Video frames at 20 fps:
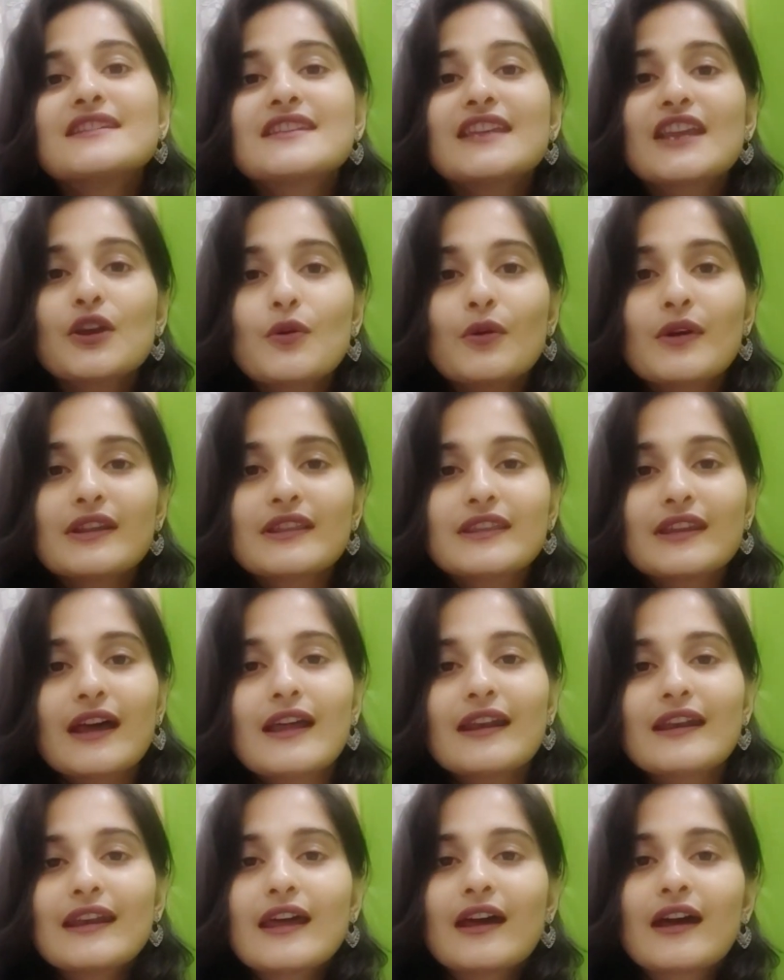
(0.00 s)
See you in
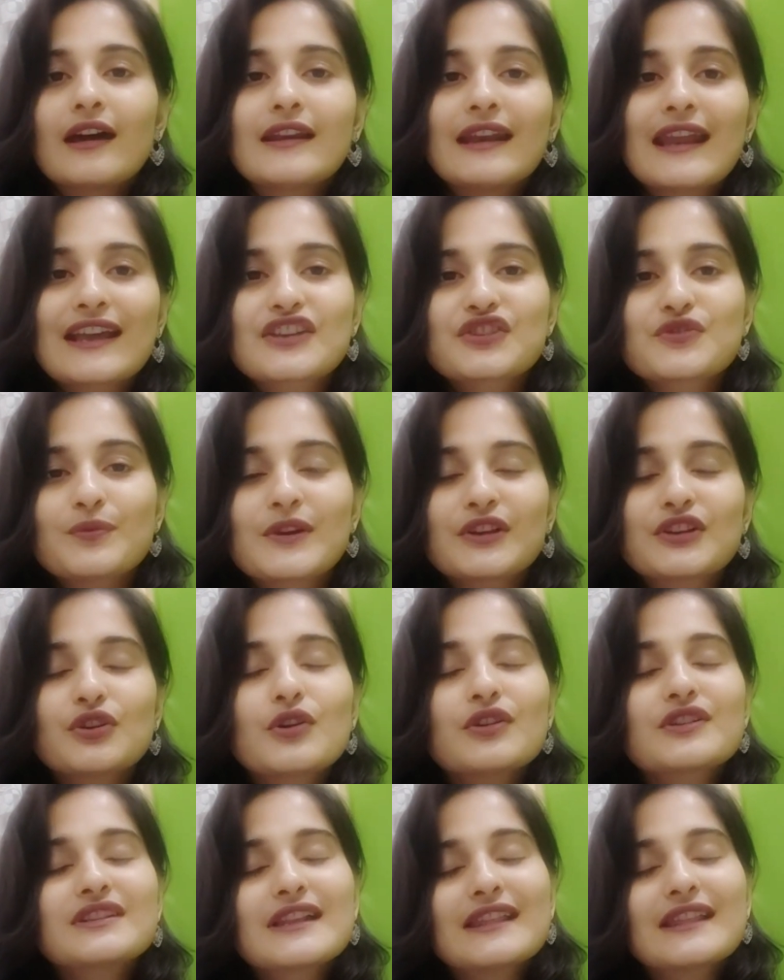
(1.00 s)
the uh, next
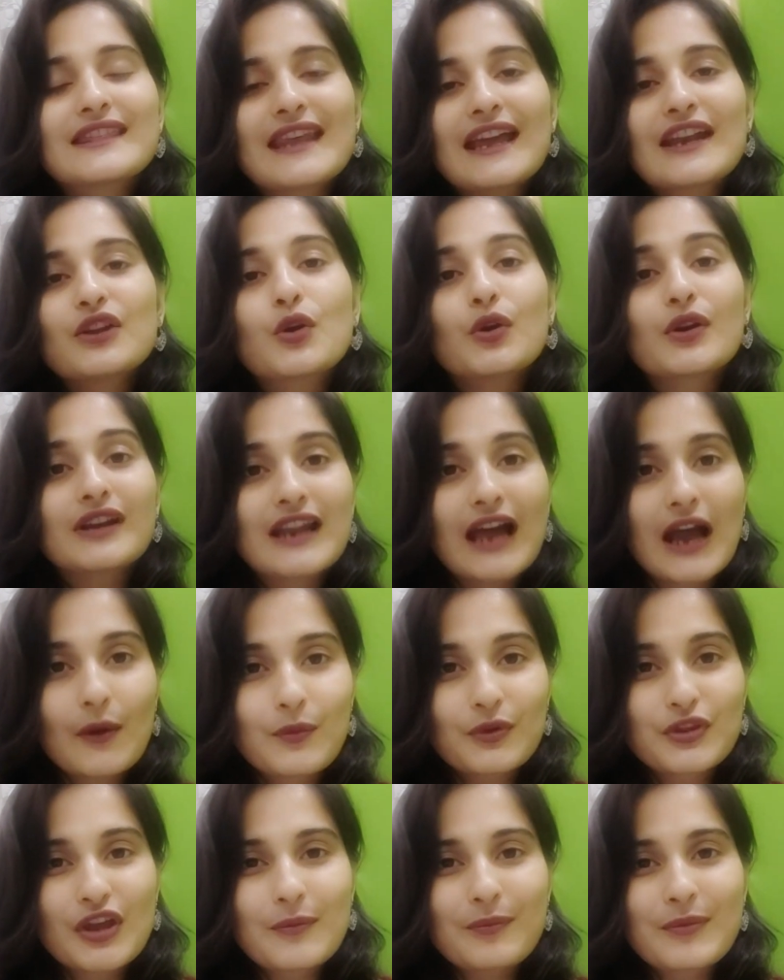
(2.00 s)
video. Till then, good
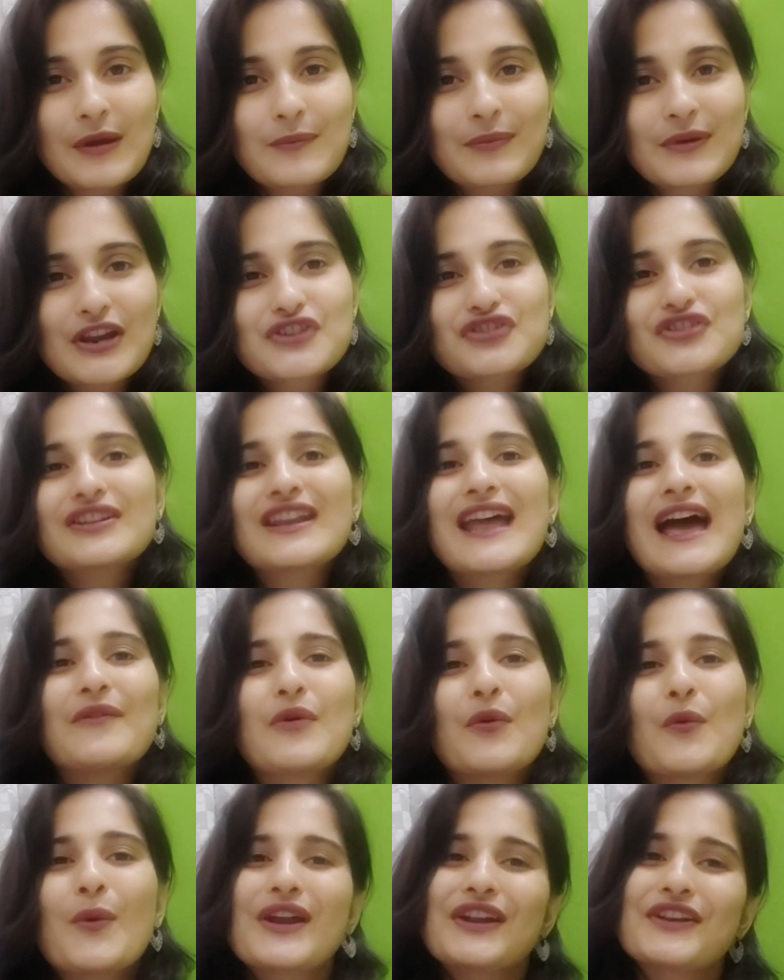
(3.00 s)
luck with your preparation.
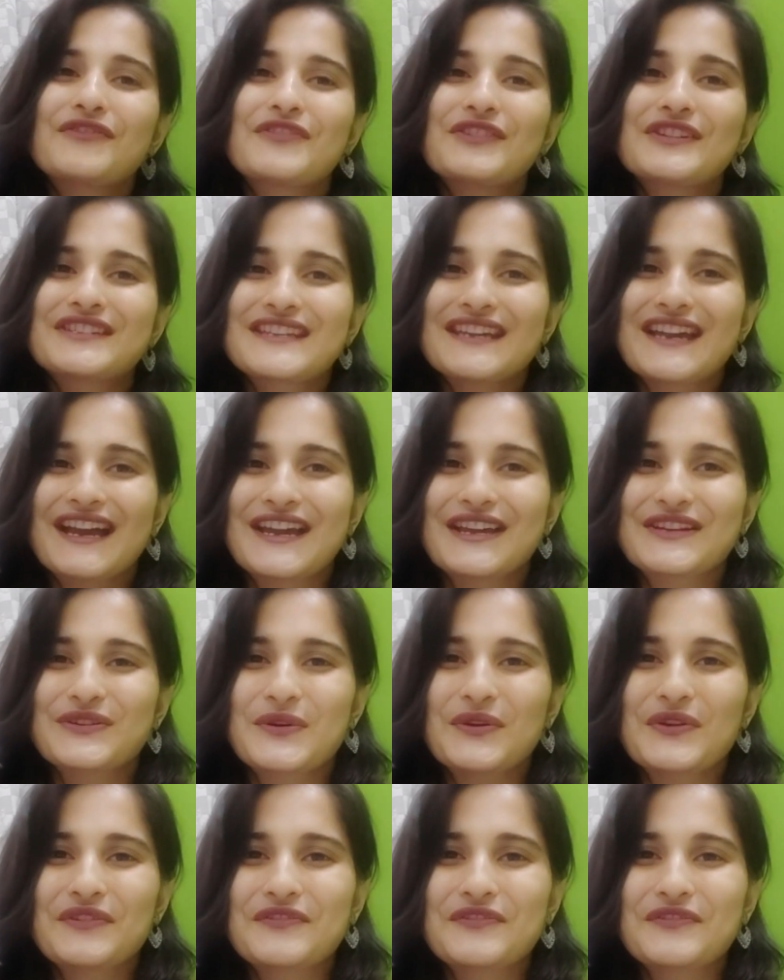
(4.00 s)
Have a wonderful day ahead, all